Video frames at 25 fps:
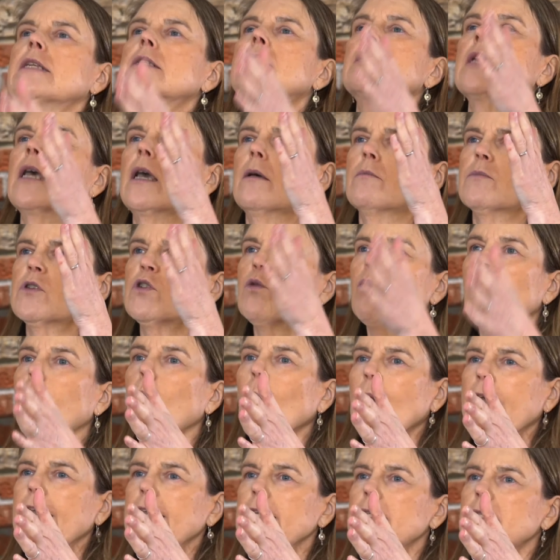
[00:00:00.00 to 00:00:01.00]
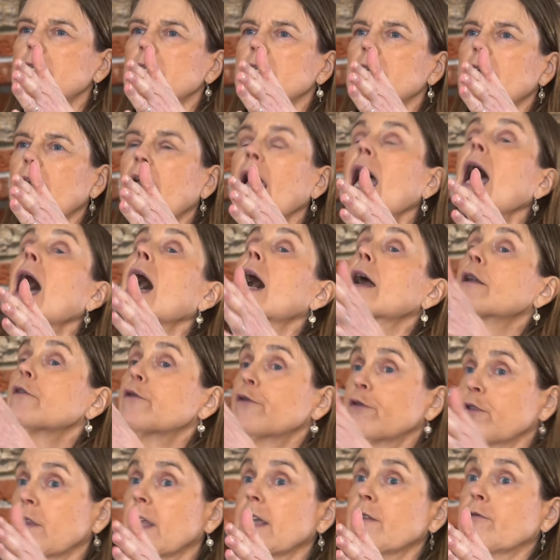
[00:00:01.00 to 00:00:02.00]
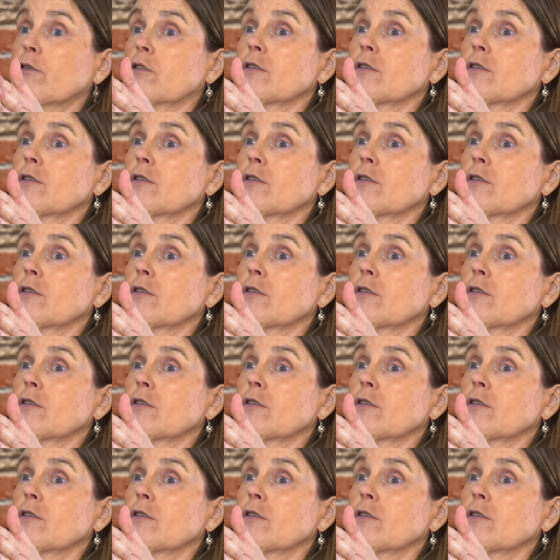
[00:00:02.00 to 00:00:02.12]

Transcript: terms of weight and flavour